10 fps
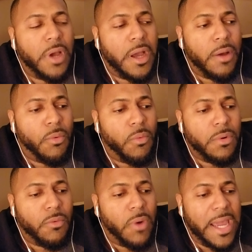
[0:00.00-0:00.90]
uh,
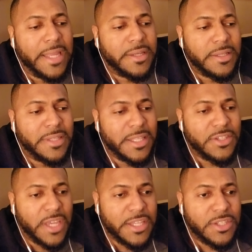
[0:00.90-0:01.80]
Whyte did
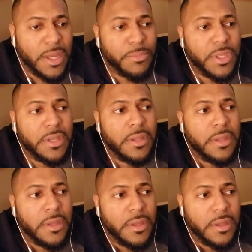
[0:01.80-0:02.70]
say something
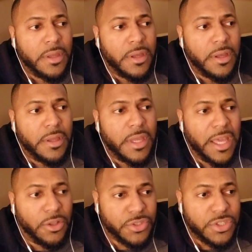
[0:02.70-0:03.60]

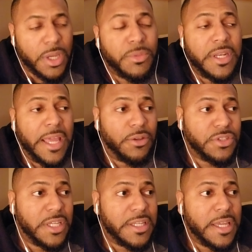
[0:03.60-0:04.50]
else, something else
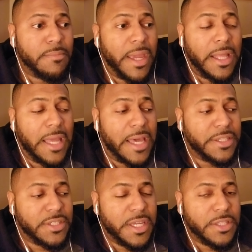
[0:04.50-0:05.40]
that did make a lot of
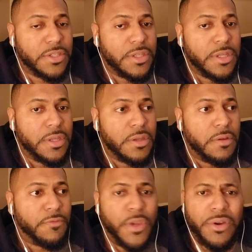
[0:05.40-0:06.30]
sense.
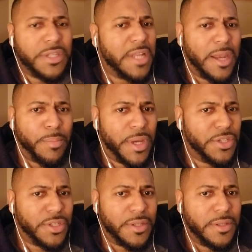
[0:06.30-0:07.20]
Fury's not a
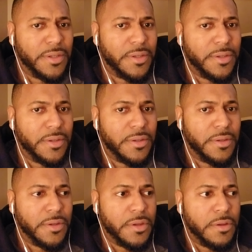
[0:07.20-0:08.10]
puncher,
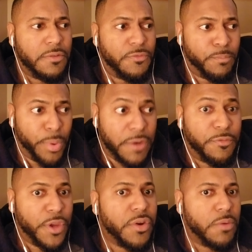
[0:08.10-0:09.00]
but
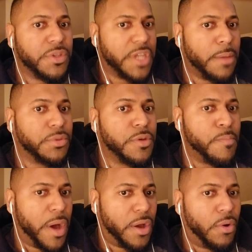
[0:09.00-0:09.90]
Fury was able to
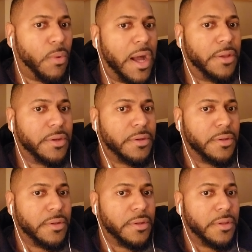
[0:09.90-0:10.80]
buckle Wilder.
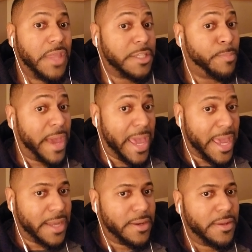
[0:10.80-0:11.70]
That's
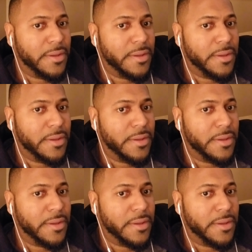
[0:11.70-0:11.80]
bad.